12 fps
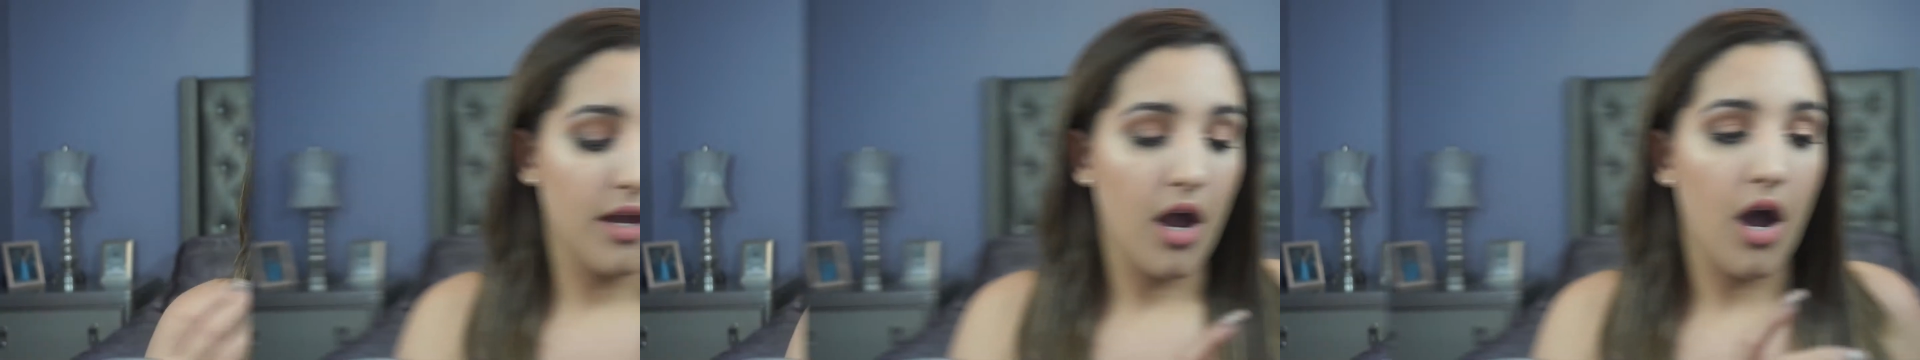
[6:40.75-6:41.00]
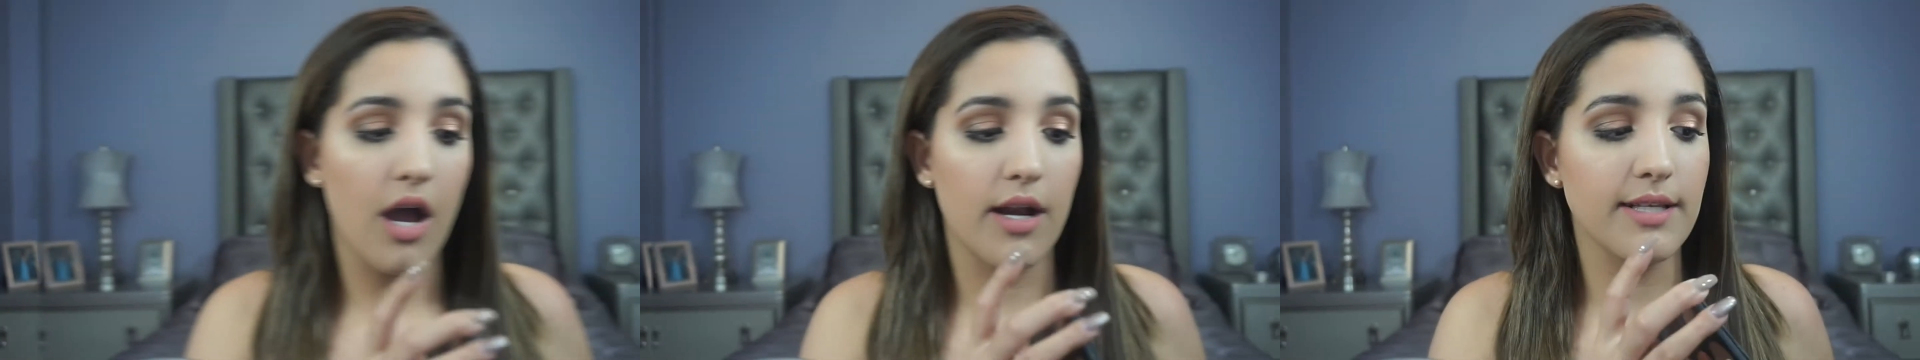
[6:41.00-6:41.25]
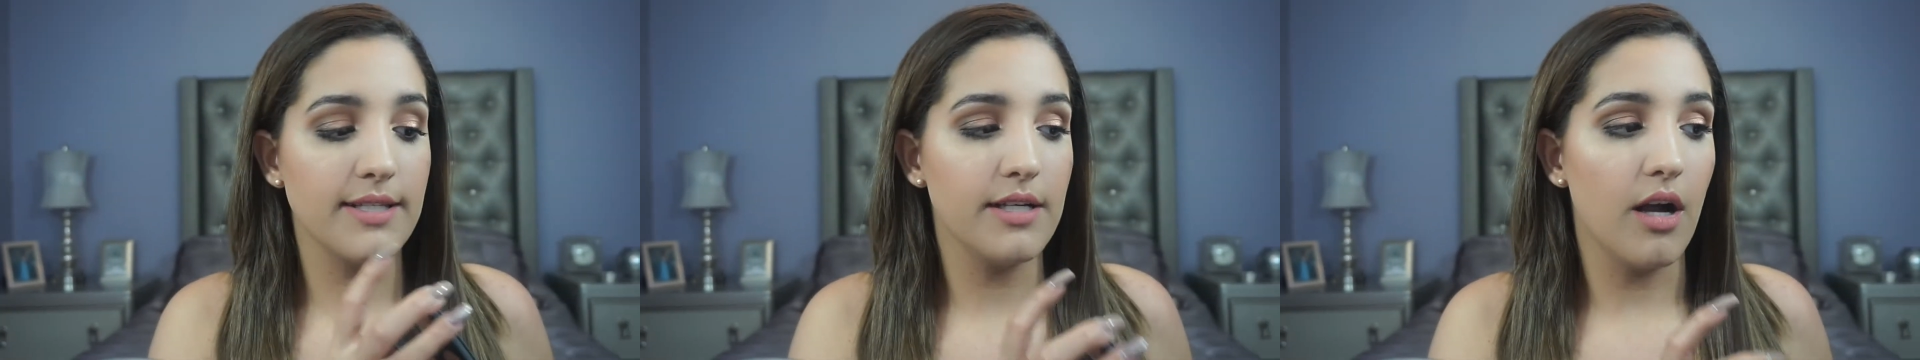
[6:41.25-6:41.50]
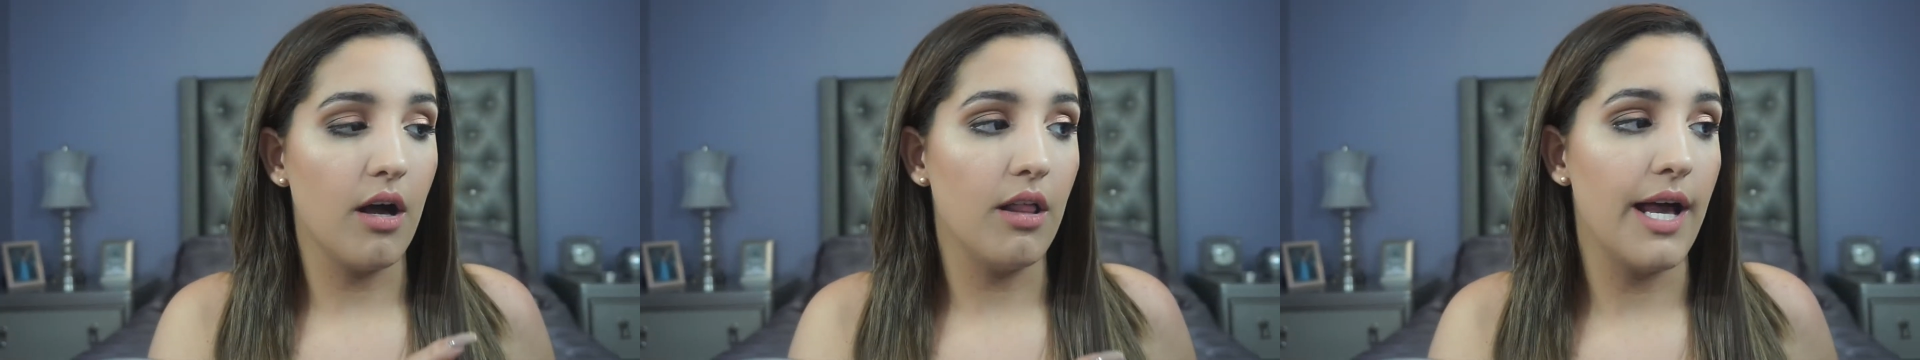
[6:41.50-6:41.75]
And
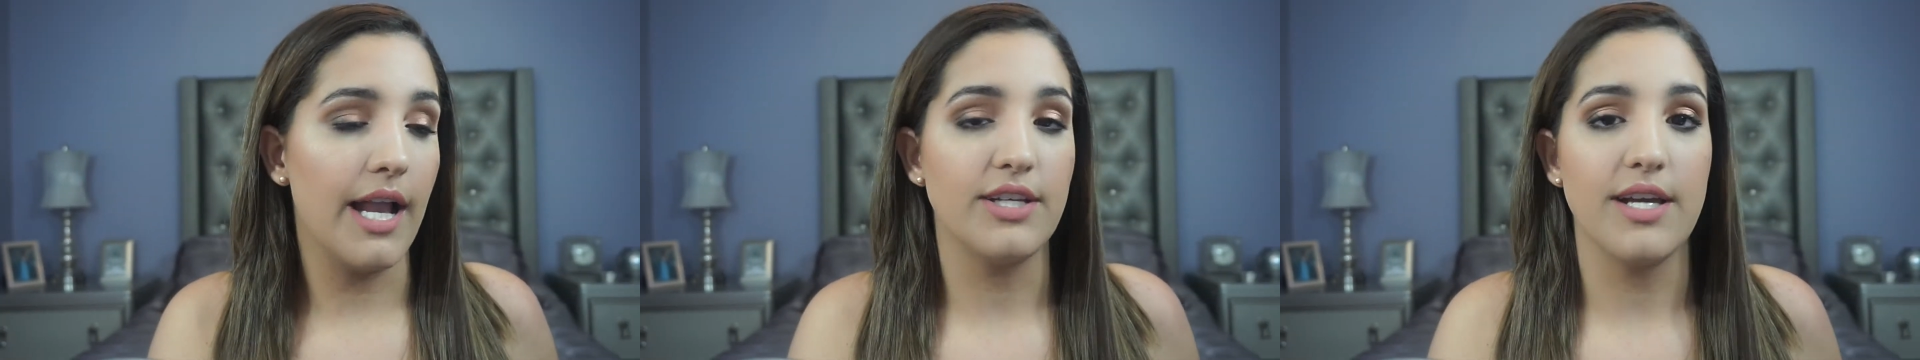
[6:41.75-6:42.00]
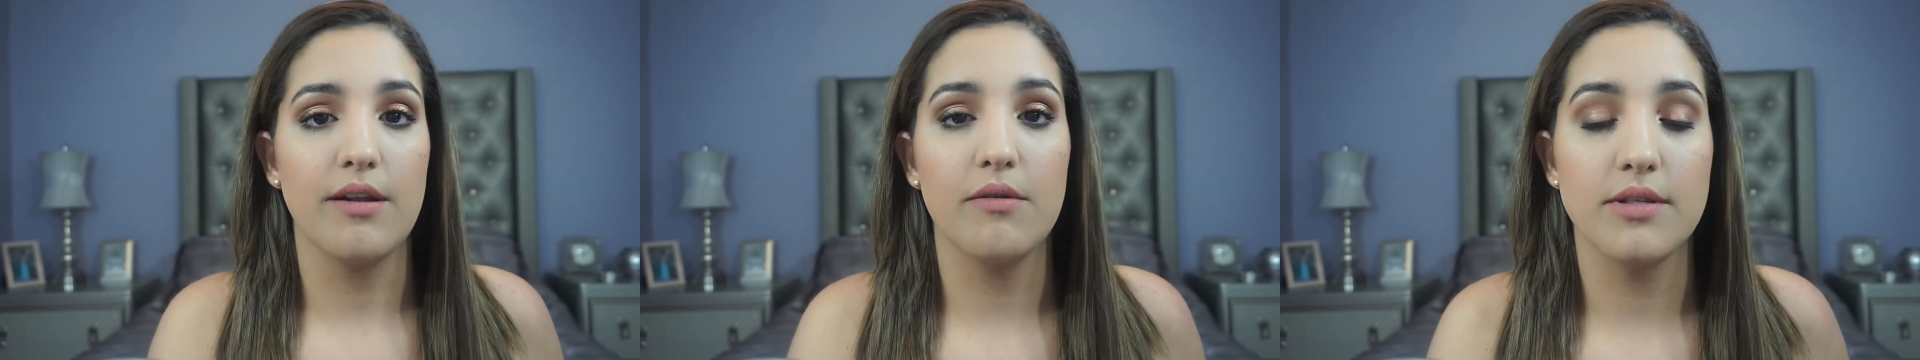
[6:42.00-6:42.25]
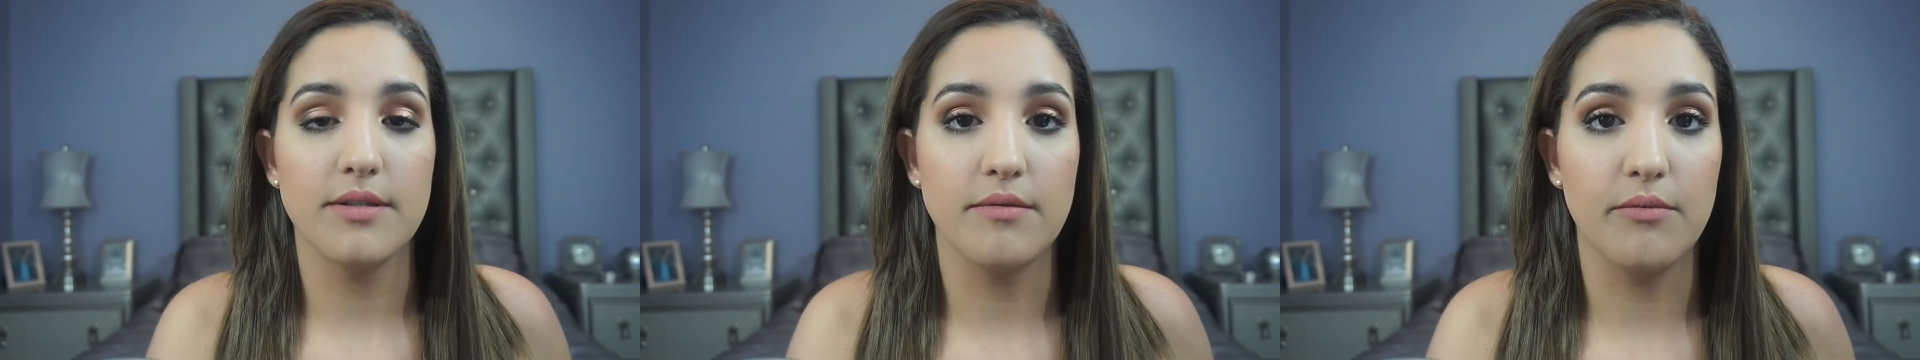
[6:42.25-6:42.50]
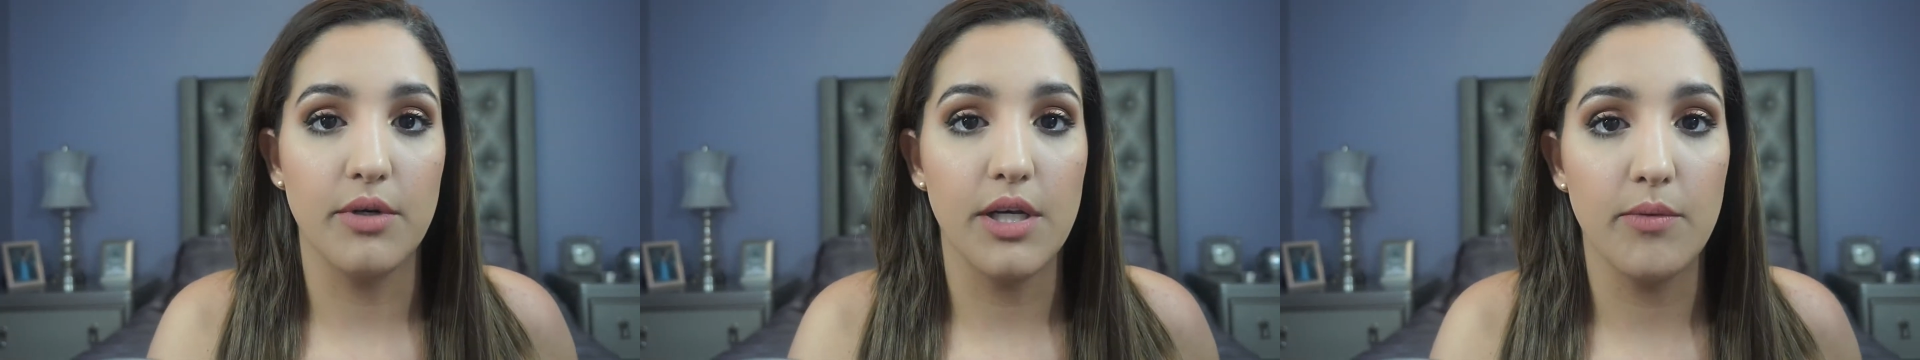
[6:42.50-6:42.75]
honestly, all eyeshadow is
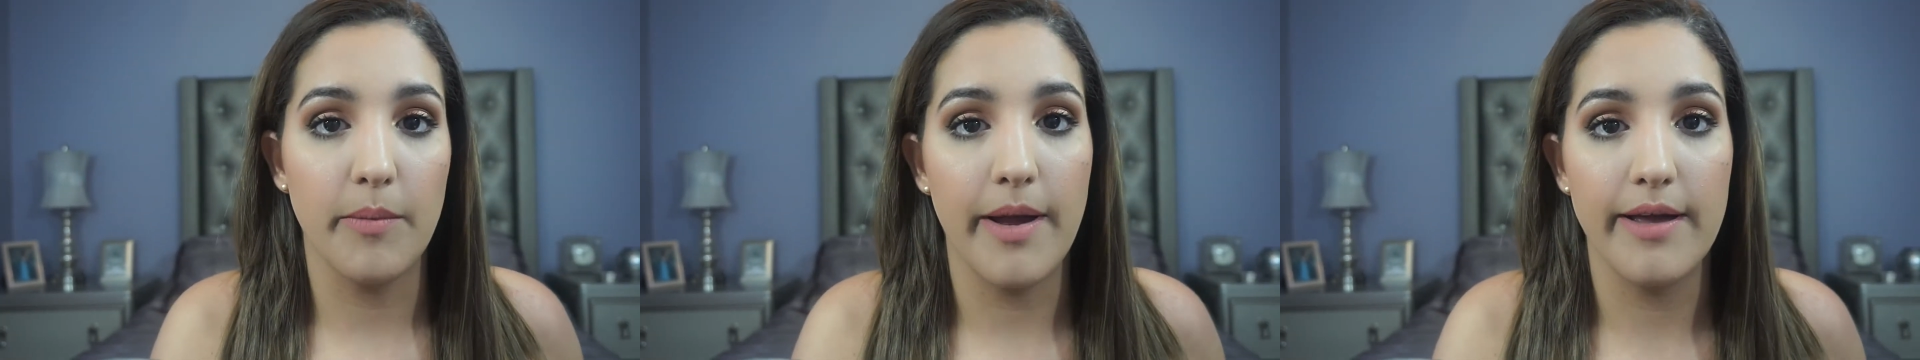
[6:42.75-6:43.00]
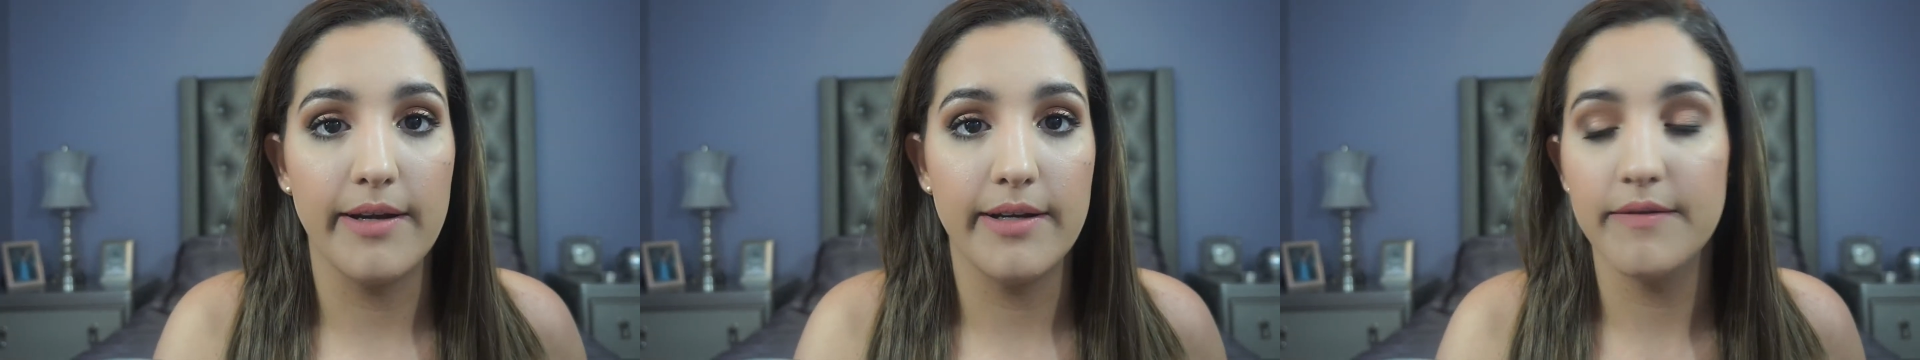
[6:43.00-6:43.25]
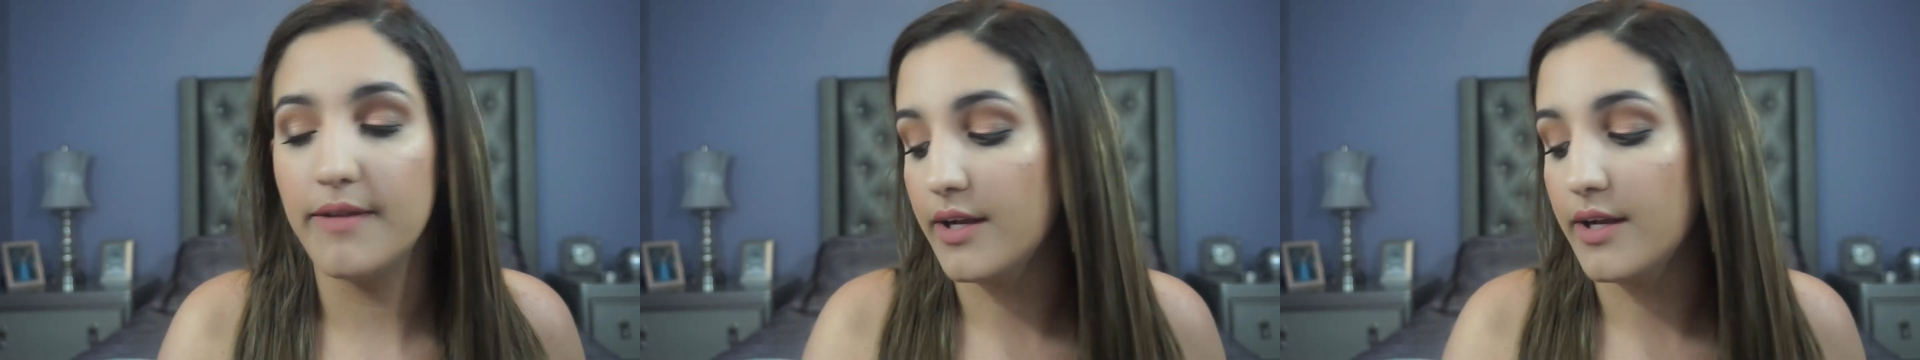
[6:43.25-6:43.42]
really repetitive.